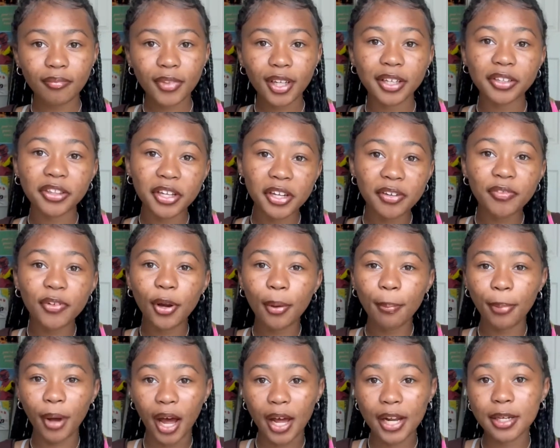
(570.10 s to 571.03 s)
Think of your
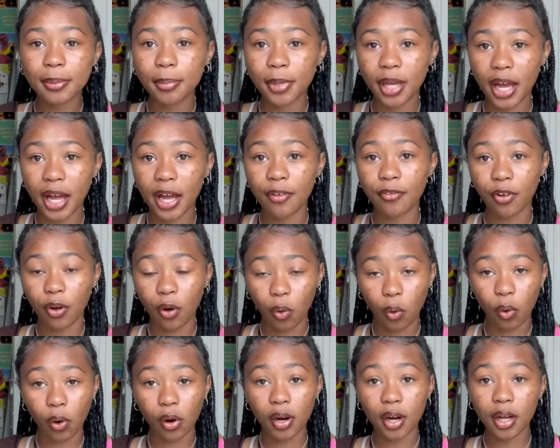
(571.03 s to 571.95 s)
embodiment of an
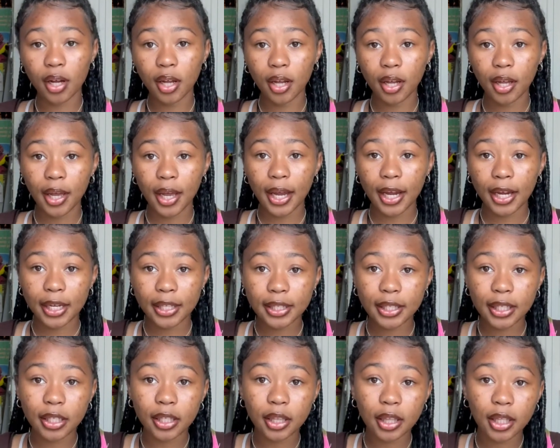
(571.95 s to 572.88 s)
aura, and
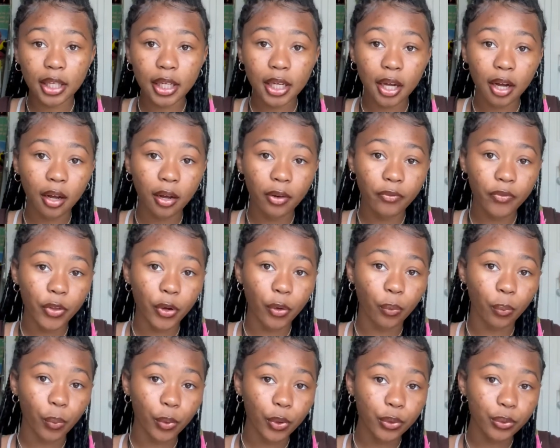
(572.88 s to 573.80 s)
then think of the
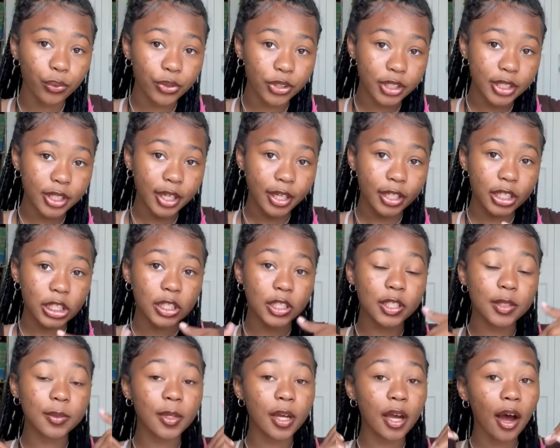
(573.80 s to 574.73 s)
roots
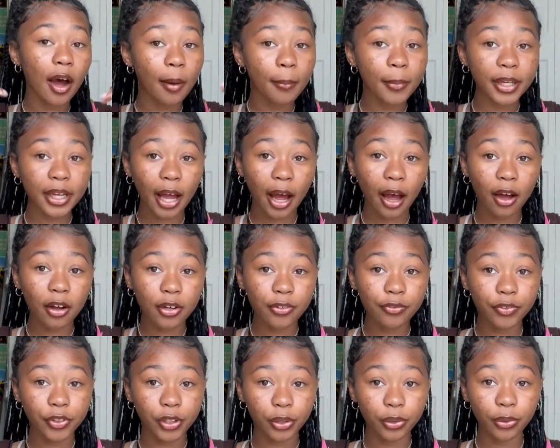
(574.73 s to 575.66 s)
coming out
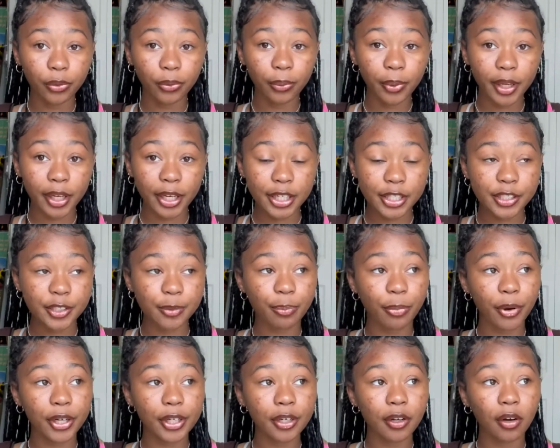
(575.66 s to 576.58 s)
of you and
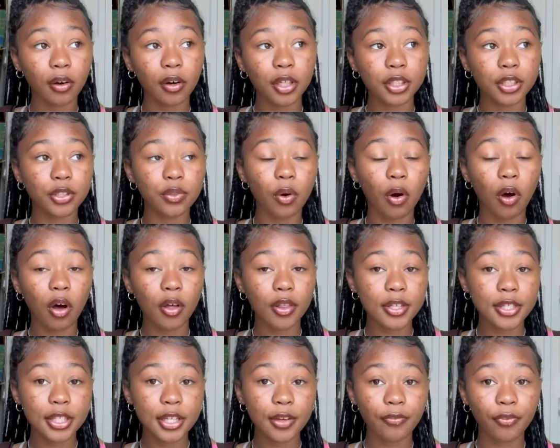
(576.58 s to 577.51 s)
spreading on to all
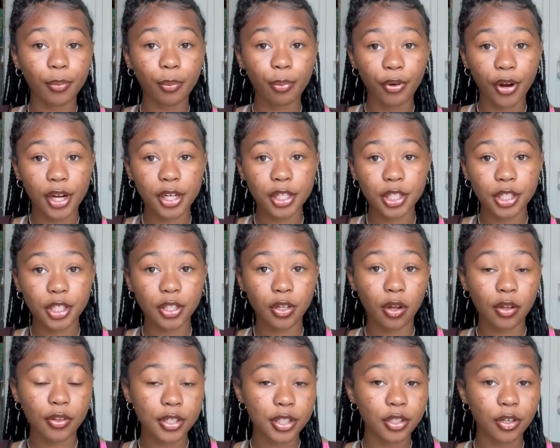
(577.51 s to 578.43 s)
these different branches and
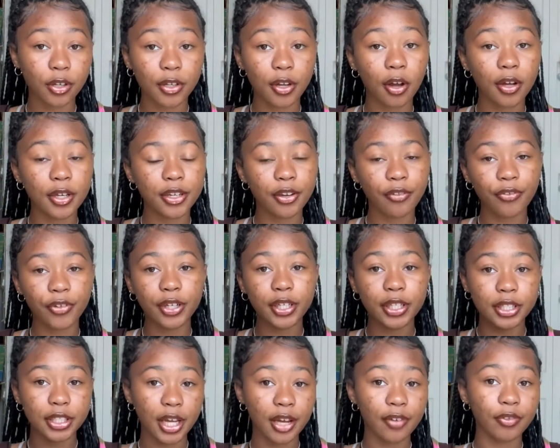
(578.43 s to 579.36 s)
all these different
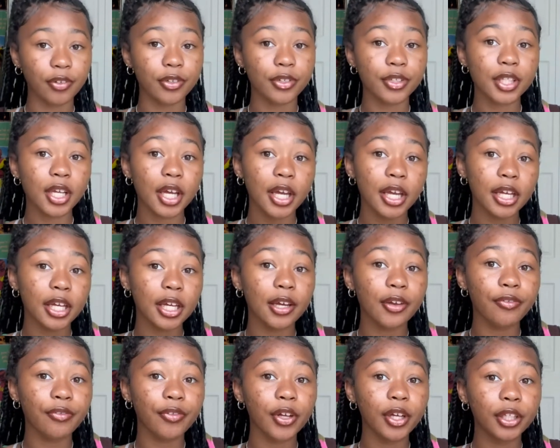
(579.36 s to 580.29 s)
endeavors.
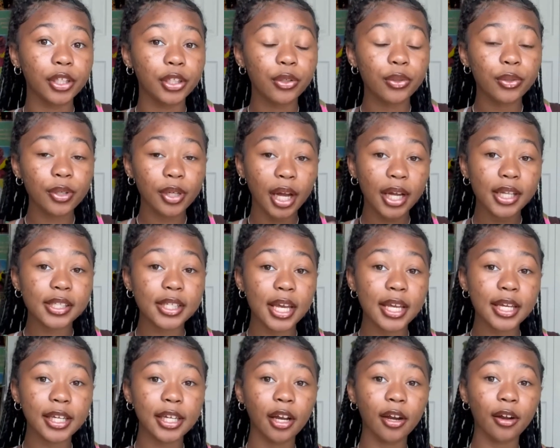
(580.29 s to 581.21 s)
If you do not
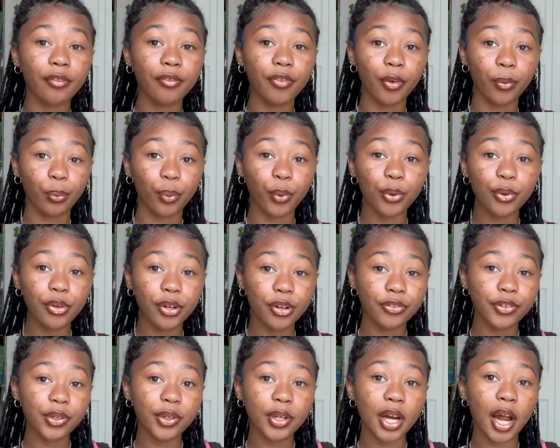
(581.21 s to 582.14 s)
take care of the root, if
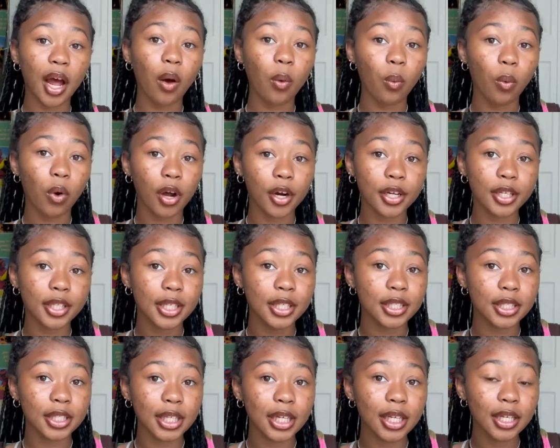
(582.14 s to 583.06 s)
you do not water the
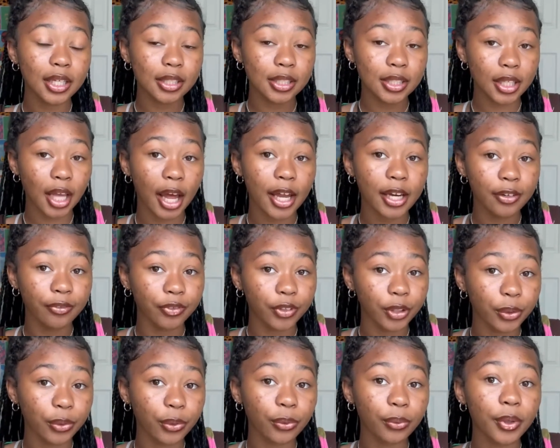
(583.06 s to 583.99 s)
seed inside of
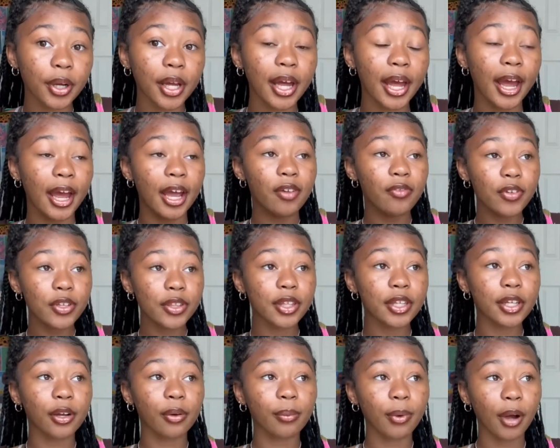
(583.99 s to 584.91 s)
you,
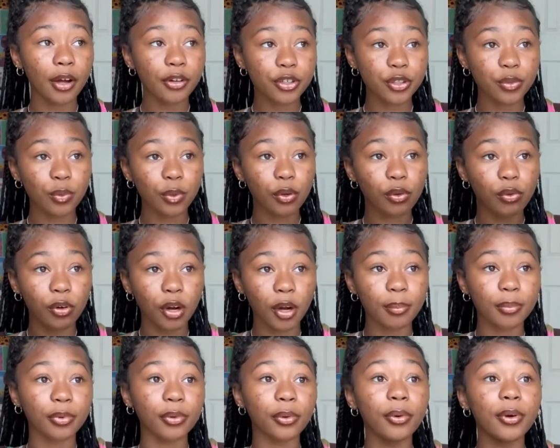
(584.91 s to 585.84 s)
everything around you will
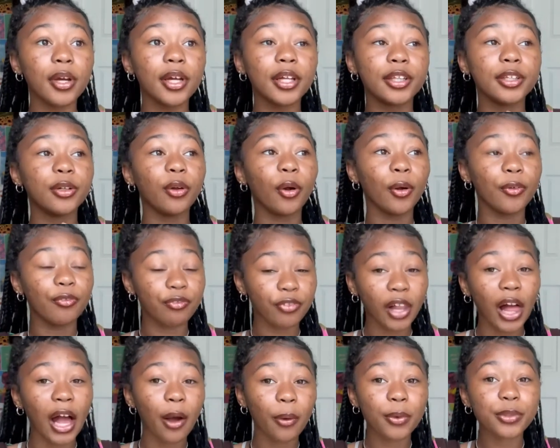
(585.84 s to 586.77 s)
crumble. Your
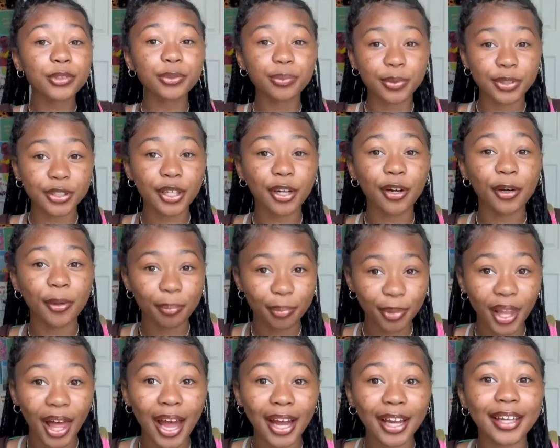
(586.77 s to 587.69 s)
flowers will turn
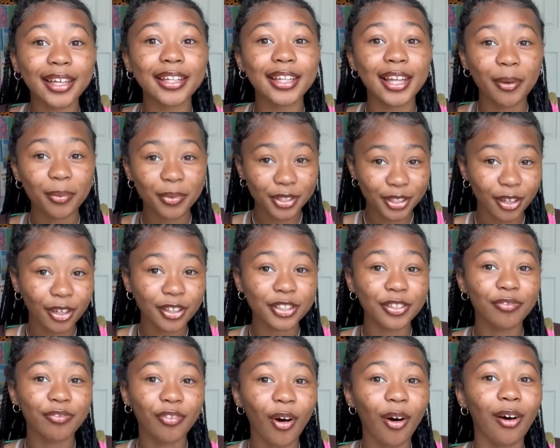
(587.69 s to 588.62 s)
black and they will start to
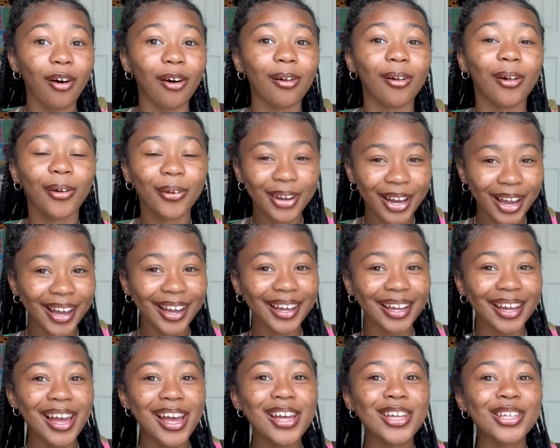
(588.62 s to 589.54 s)
fall, okay?